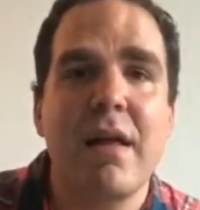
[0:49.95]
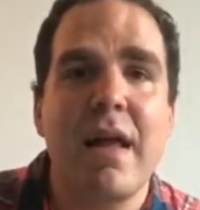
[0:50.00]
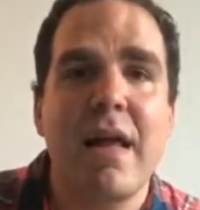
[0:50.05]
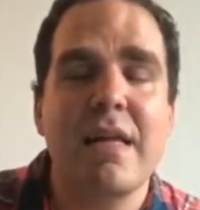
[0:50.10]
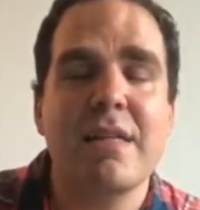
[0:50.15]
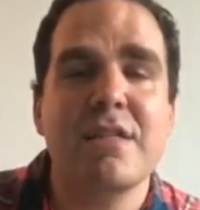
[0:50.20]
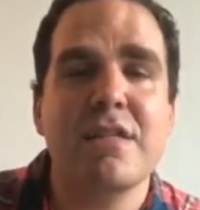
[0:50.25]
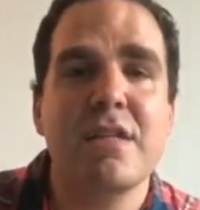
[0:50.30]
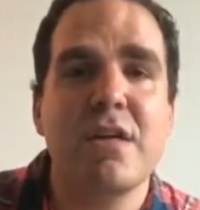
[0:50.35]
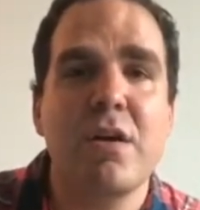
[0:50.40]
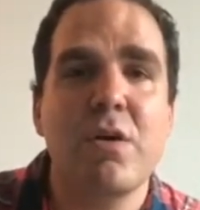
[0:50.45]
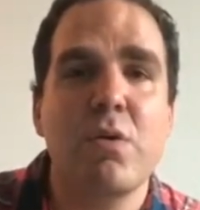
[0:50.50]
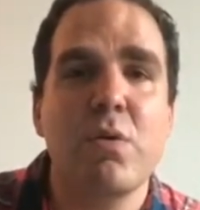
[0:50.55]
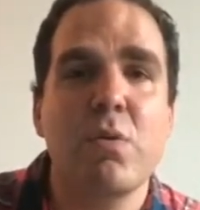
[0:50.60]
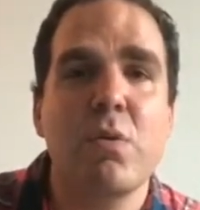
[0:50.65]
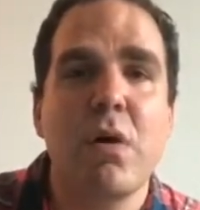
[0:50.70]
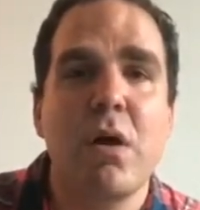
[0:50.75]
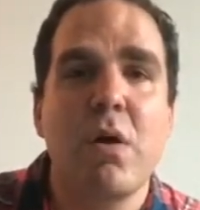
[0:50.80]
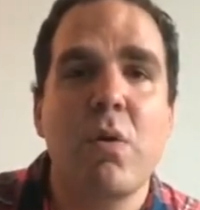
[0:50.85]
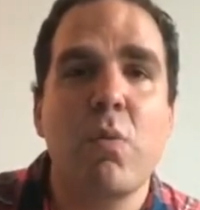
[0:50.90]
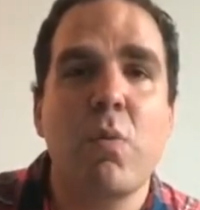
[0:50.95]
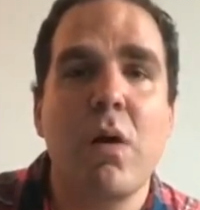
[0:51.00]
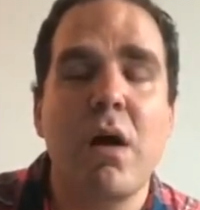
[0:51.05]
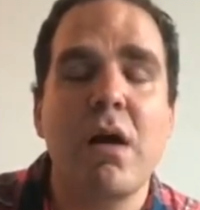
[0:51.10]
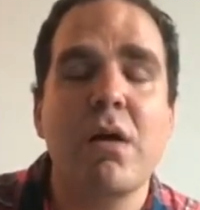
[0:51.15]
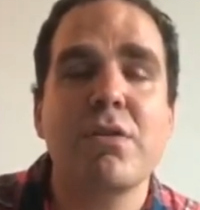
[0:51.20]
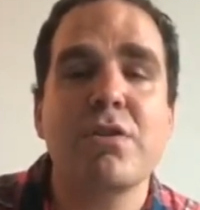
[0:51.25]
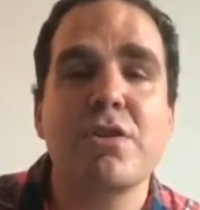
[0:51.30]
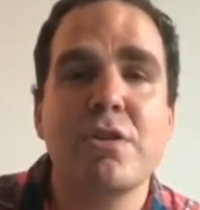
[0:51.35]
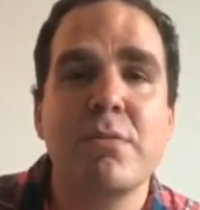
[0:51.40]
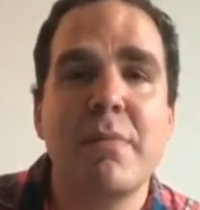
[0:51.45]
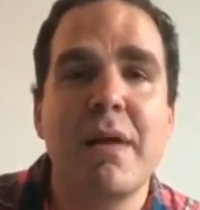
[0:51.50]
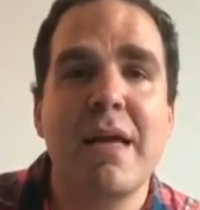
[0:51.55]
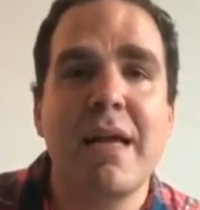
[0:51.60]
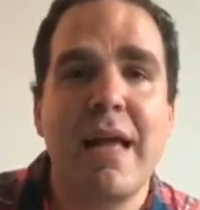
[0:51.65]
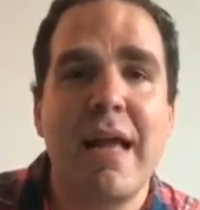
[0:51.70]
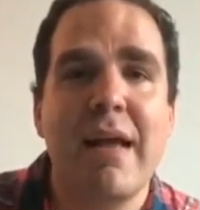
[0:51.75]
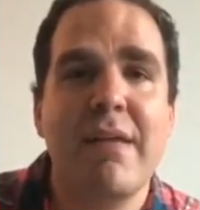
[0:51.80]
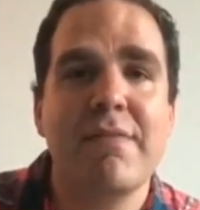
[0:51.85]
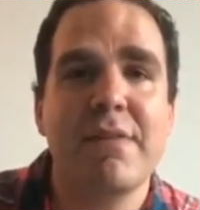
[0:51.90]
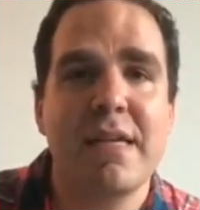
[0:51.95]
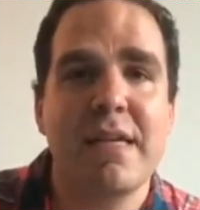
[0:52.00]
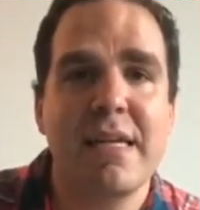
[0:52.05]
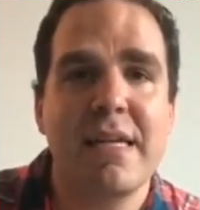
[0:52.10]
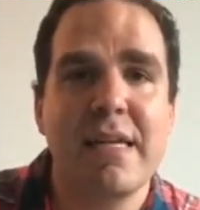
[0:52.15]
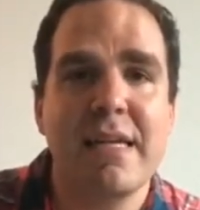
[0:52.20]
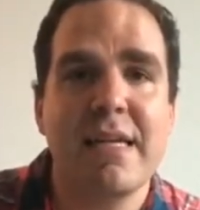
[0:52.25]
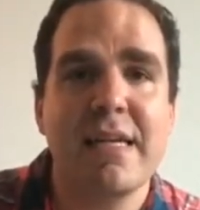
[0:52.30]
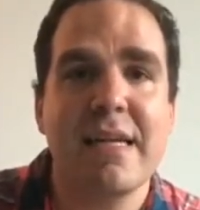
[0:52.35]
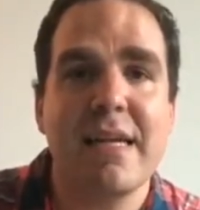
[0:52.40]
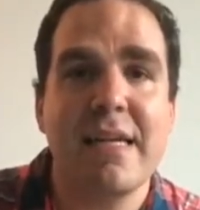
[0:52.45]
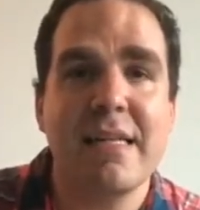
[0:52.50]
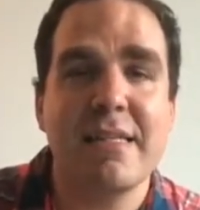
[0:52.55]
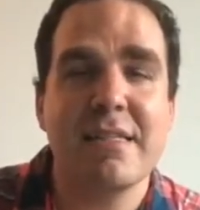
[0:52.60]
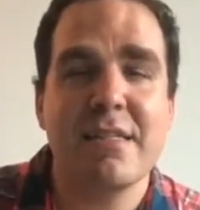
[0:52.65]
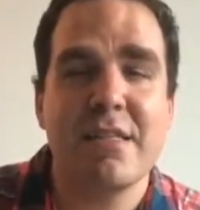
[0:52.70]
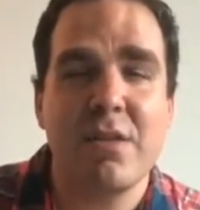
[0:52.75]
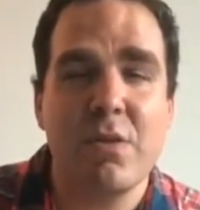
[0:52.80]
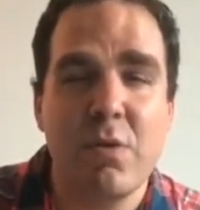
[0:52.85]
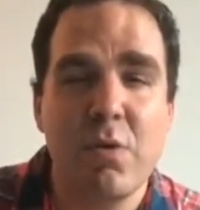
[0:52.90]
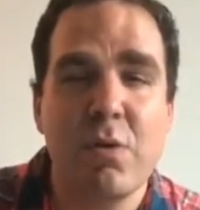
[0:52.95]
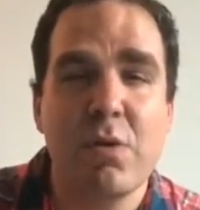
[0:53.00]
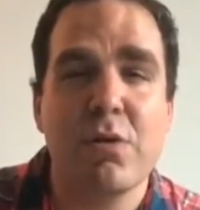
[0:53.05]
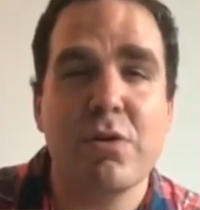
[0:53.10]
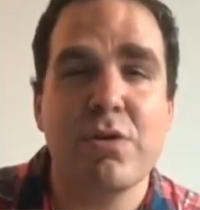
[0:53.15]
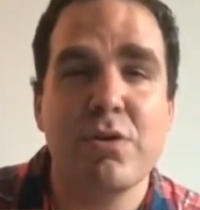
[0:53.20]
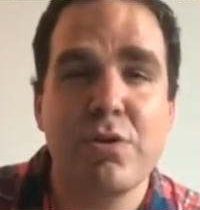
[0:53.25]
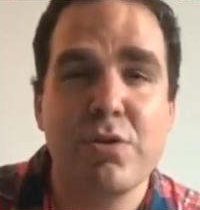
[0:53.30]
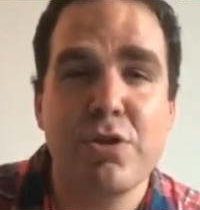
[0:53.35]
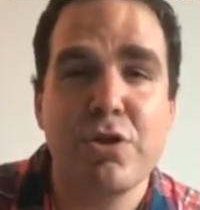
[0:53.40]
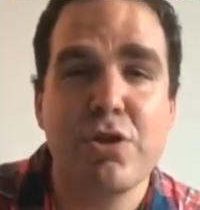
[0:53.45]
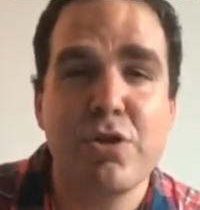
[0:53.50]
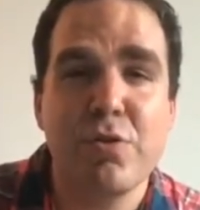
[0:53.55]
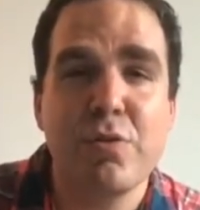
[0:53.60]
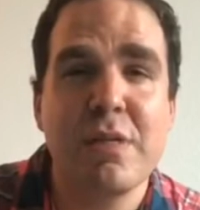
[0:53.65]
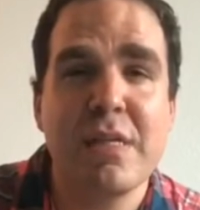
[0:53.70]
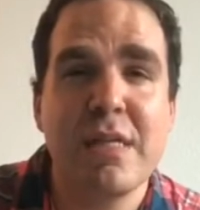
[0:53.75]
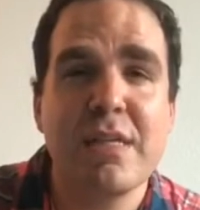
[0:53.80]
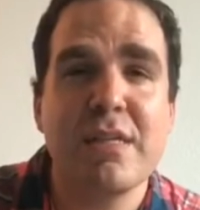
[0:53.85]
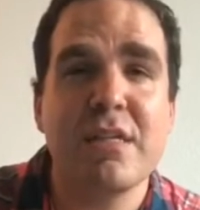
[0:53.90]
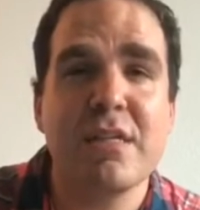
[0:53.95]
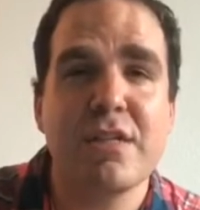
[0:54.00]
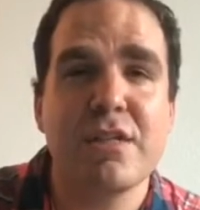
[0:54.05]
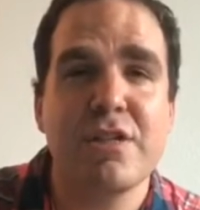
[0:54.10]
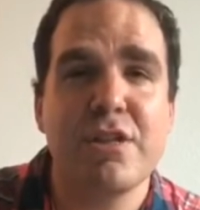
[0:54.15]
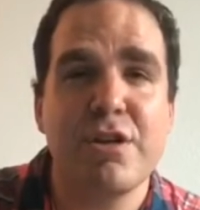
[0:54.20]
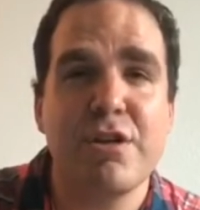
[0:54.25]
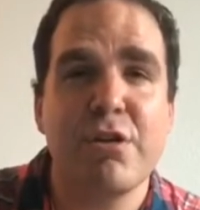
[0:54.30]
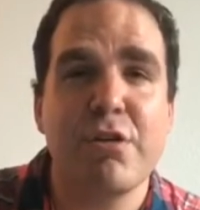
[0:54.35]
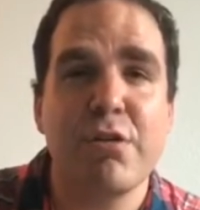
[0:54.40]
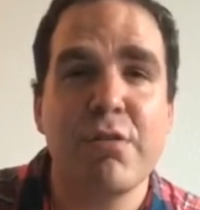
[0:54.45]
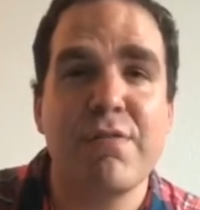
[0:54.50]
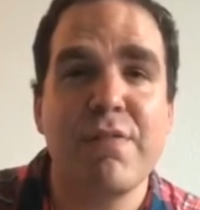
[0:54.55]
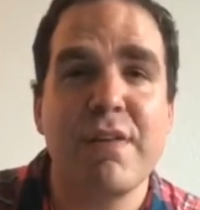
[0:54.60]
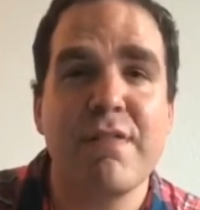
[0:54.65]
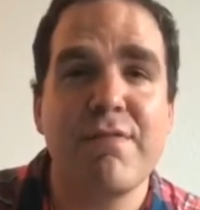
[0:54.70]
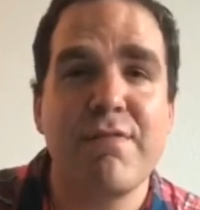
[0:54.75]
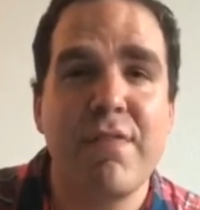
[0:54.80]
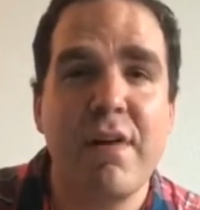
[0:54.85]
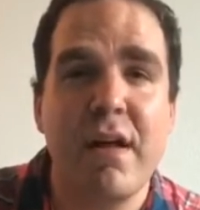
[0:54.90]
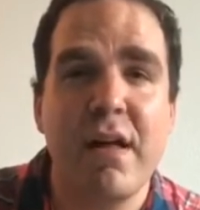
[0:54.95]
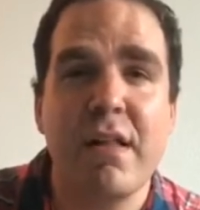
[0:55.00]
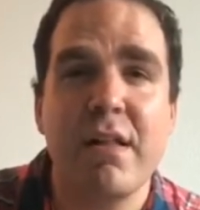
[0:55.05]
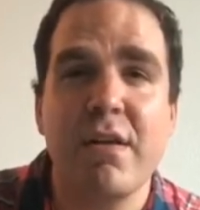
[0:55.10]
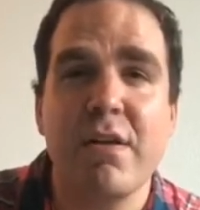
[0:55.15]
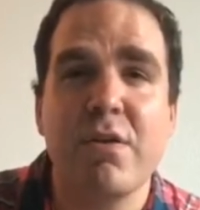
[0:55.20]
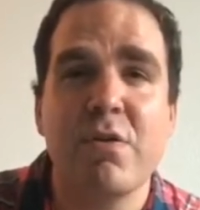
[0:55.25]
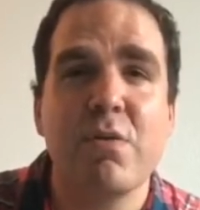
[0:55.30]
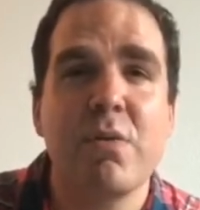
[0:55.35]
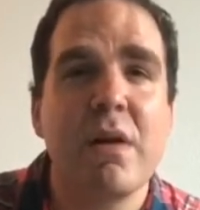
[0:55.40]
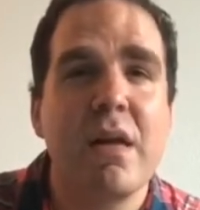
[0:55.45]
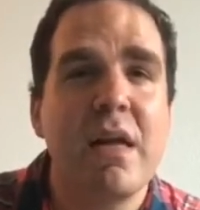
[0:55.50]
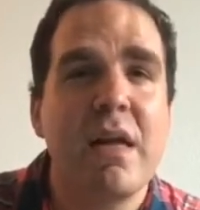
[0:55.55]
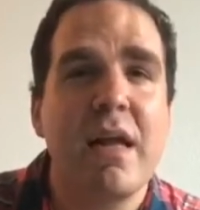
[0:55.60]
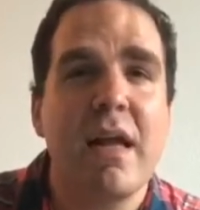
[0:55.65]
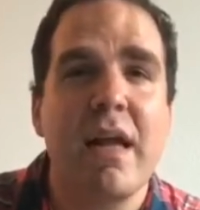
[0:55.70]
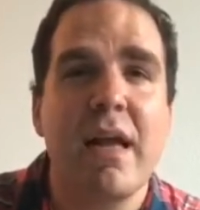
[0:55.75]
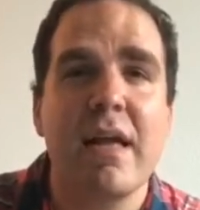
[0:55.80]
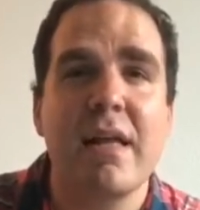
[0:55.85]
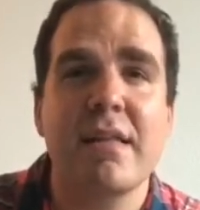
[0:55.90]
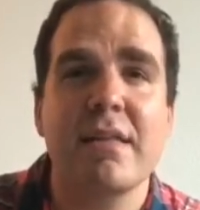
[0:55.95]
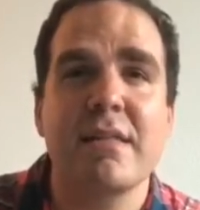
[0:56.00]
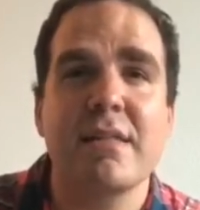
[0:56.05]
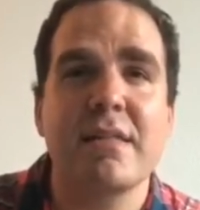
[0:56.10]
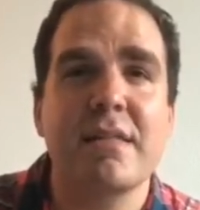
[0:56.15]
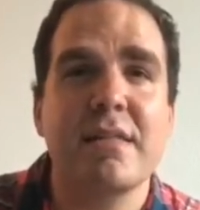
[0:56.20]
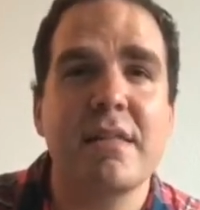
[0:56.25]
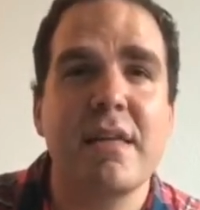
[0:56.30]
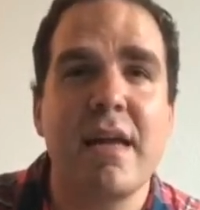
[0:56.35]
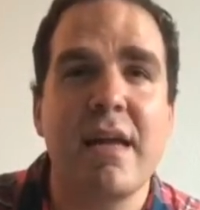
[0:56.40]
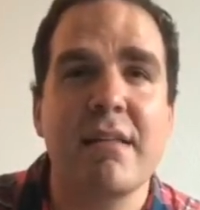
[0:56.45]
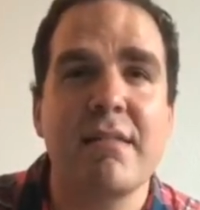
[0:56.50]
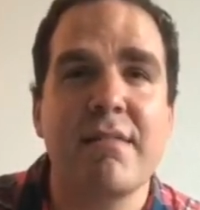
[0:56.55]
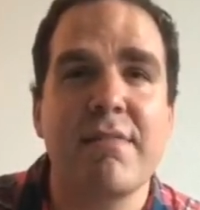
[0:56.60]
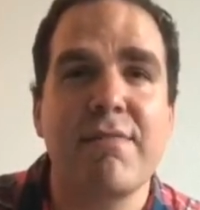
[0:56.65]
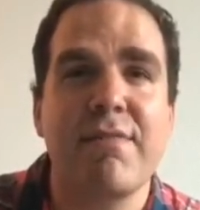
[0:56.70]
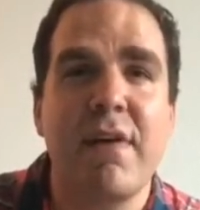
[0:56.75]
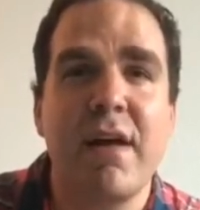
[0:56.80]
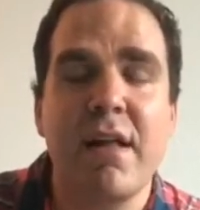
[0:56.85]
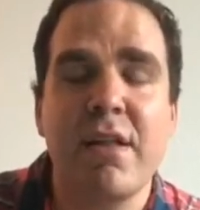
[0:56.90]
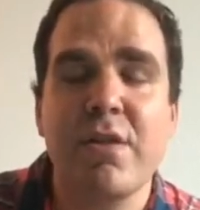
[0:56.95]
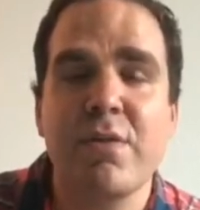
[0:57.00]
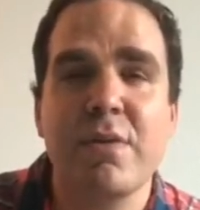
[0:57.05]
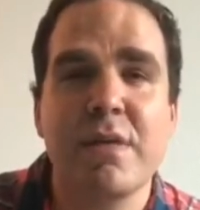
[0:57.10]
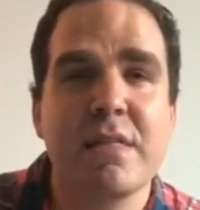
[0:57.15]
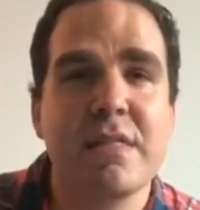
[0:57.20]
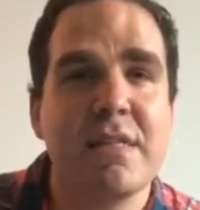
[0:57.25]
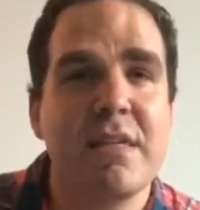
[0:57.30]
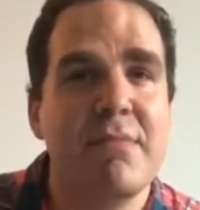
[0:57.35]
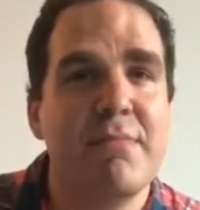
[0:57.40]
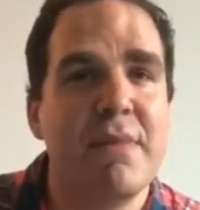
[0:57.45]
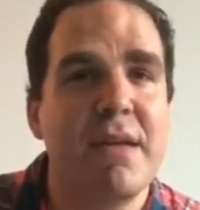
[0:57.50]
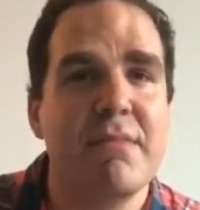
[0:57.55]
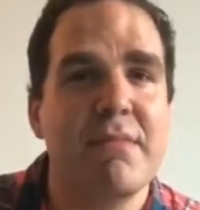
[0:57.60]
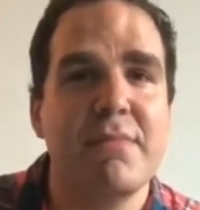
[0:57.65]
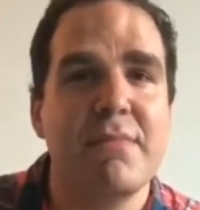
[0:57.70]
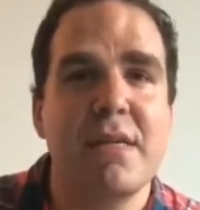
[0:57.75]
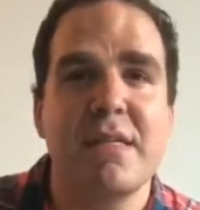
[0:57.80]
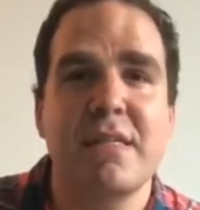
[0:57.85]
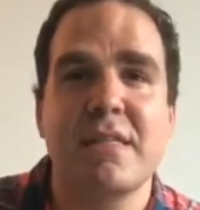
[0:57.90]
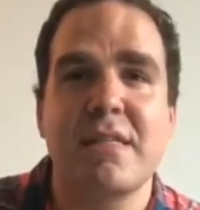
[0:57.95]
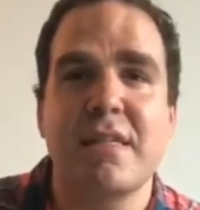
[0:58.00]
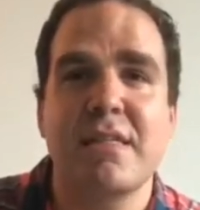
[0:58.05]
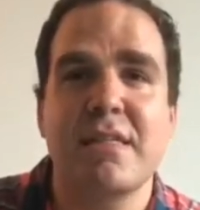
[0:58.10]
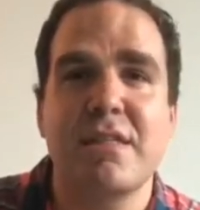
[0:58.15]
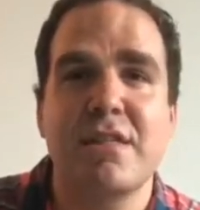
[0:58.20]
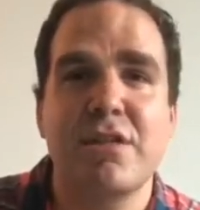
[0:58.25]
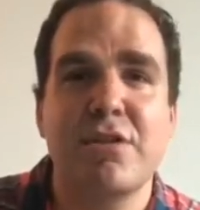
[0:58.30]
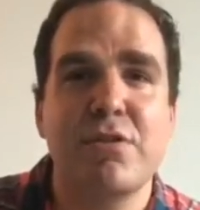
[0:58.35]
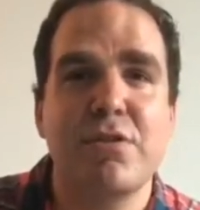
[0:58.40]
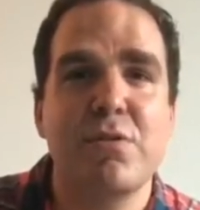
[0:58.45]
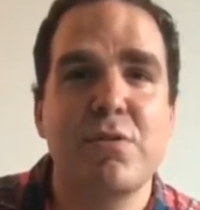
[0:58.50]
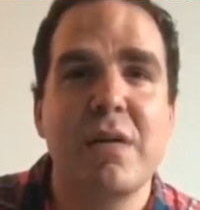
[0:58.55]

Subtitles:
And so while you may have a king, it is Lord who you need to serve and follow and to follow his commandments and to